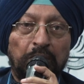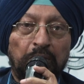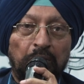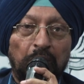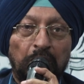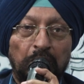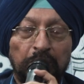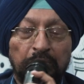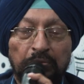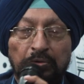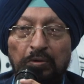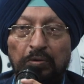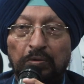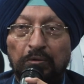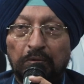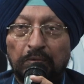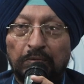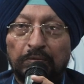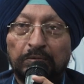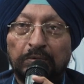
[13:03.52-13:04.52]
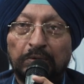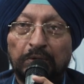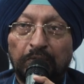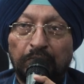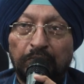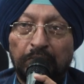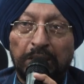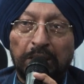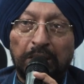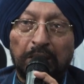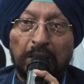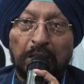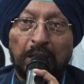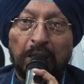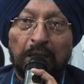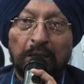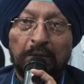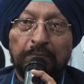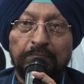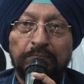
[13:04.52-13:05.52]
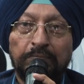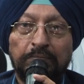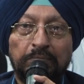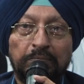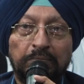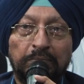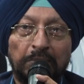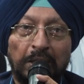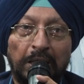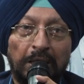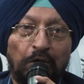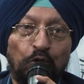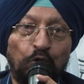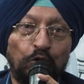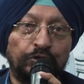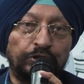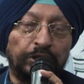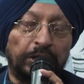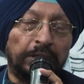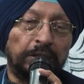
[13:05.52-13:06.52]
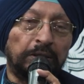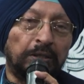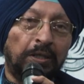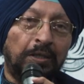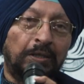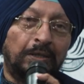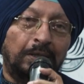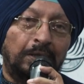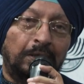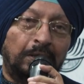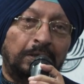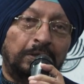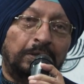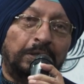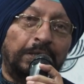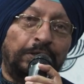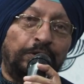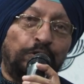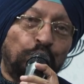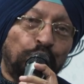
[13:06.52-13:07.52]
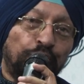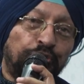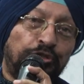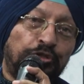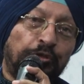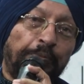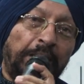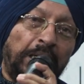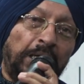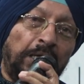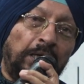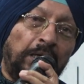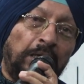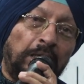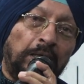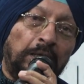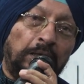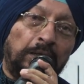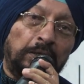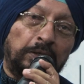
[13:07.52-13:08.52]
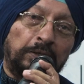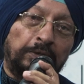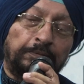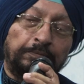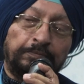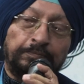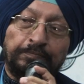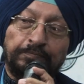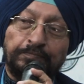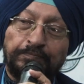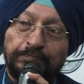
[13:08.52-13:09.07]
also will endorse it, there used to be a